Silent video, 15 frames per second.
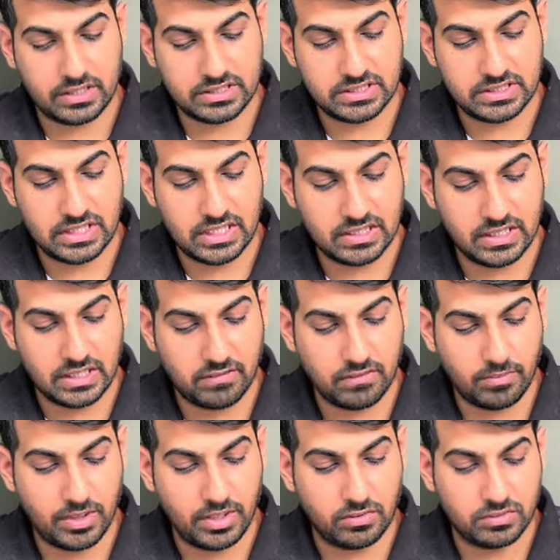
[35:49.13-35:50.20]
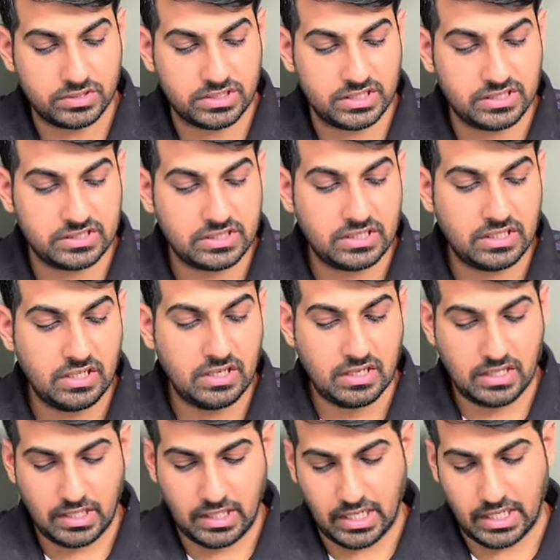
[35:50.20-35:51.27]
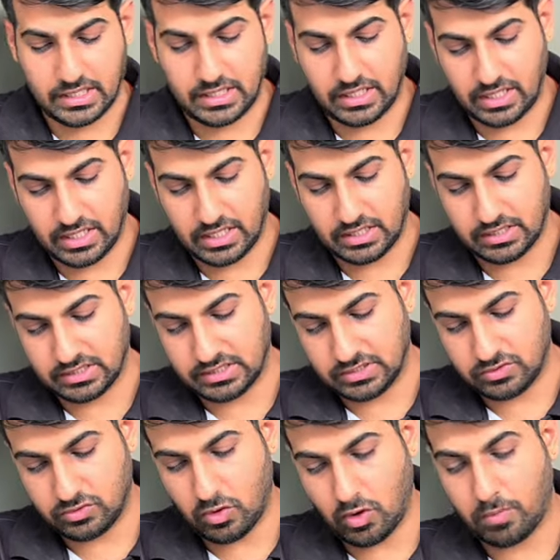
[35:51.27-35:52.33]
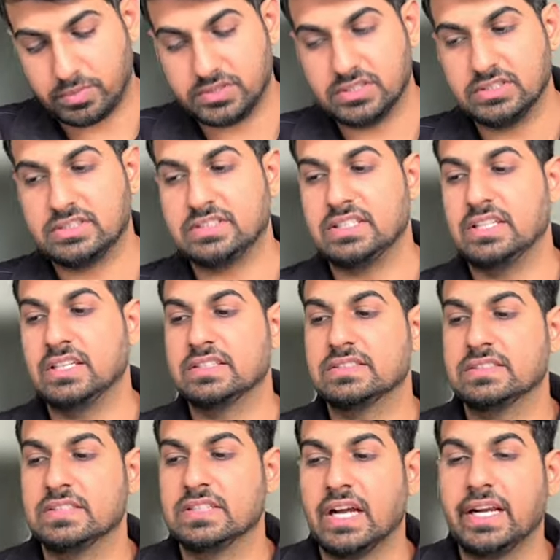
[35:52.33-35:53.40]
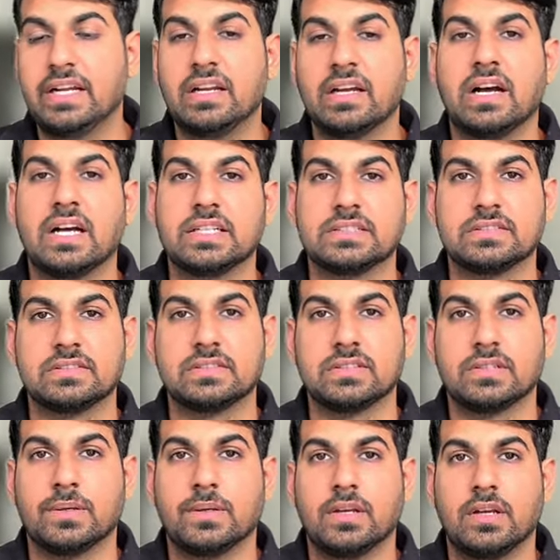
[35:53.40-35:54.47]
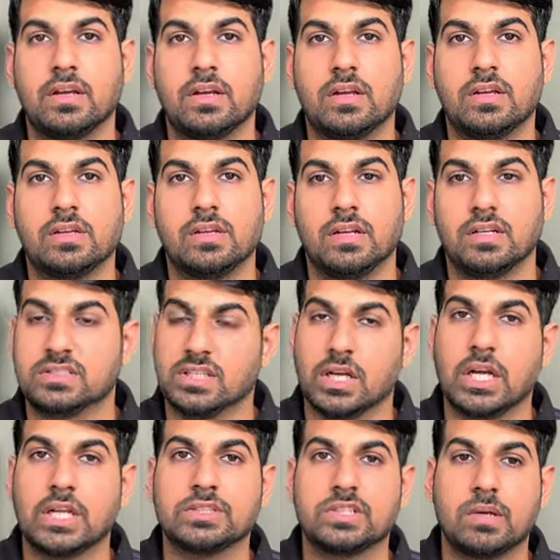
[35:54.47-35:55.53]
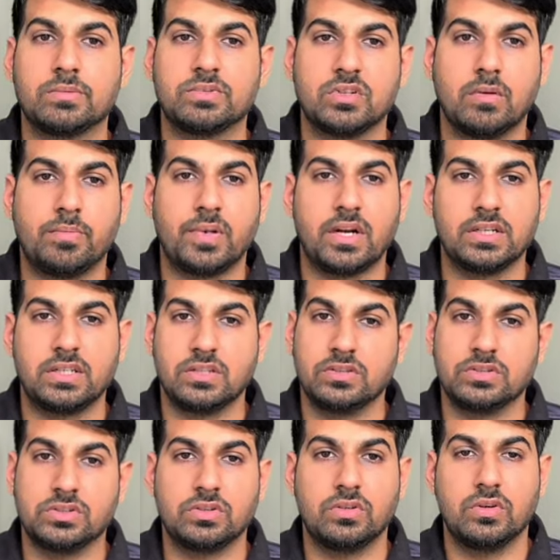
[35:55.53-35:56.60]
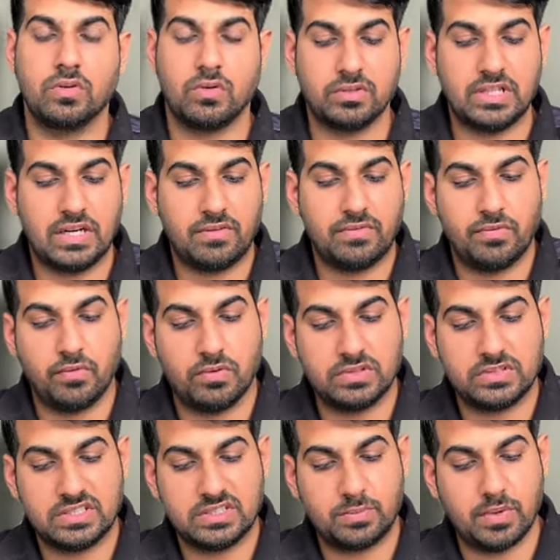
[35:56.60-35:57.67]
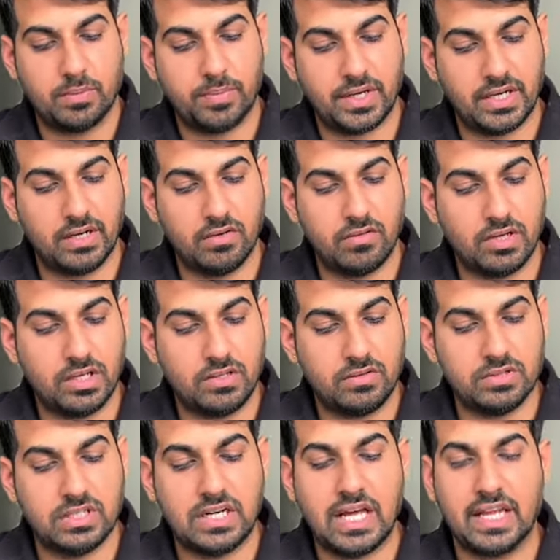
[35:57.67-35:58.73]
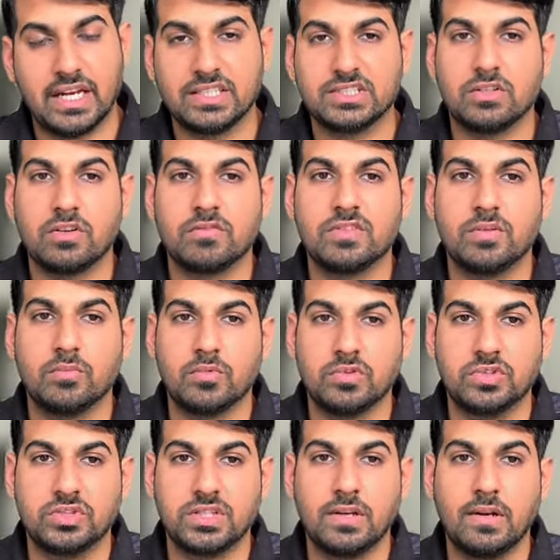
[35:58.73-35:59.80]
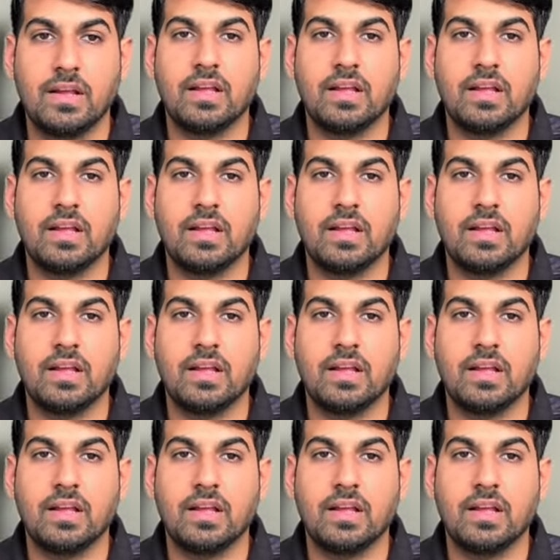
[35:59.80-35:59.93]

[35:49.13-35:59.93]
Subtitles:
then there will be no change in kinetic energy. So option C is the right answer. It's a conceptual part. You should know that force is perpendicular to the direction of the motion.